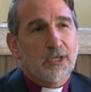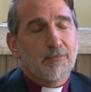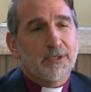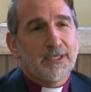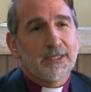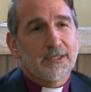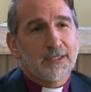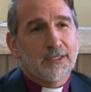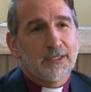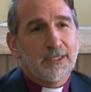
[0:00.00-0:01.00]
up again and
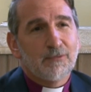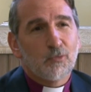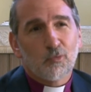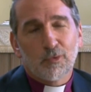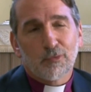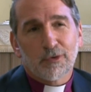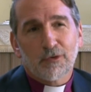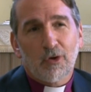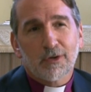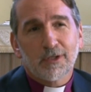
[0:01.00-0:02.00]
again, even when we weren't
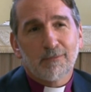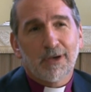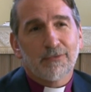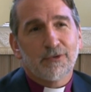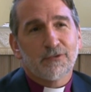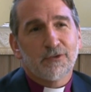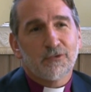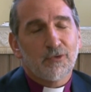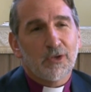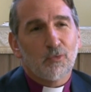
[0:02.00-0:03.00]
talking about this
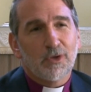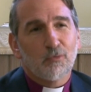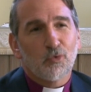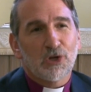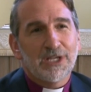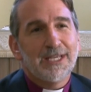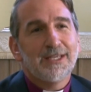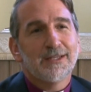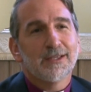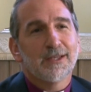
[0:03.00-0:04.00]
issue, and were
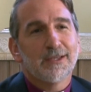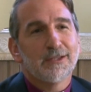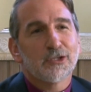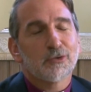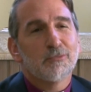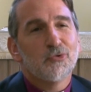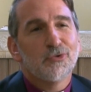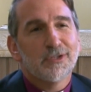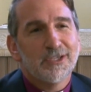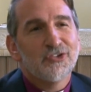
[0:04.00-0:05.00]
leading in the
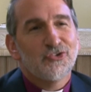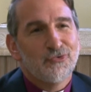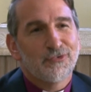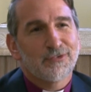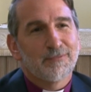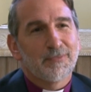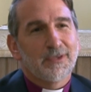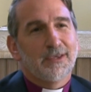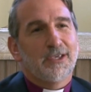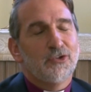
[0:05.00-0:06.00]
communion issues.
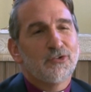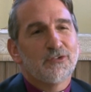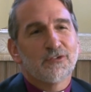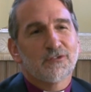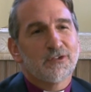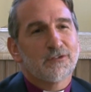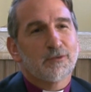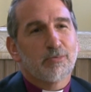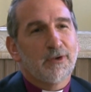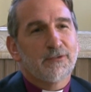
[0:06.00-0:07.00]
You could just sense
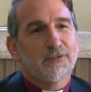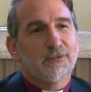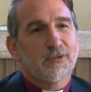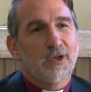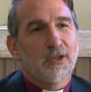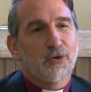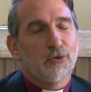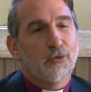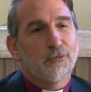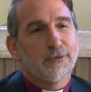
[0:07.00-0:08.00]
the presence of God
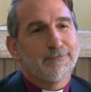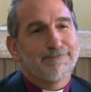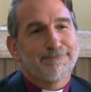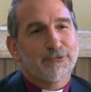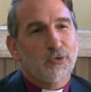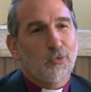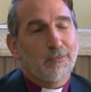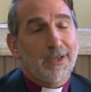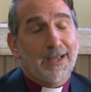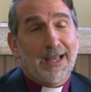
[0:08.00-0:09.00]
all over it.
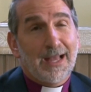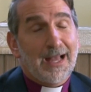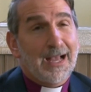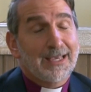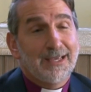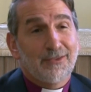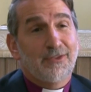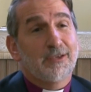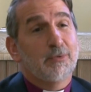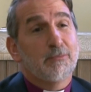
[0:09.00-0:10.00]
So I can't
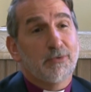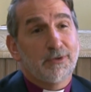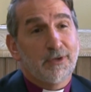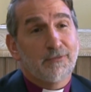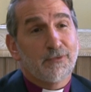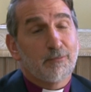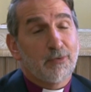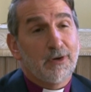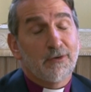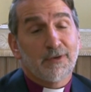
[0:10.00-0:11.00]
thank people enough for the
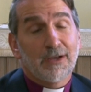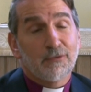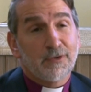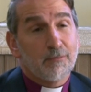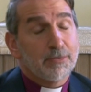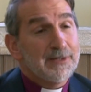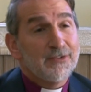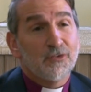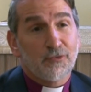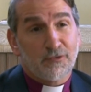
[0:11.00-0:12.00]
prayers, and I would say
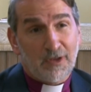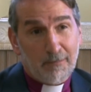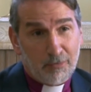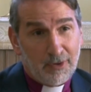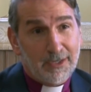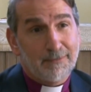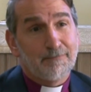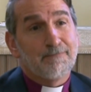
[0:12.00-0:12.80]
please don't stop praying.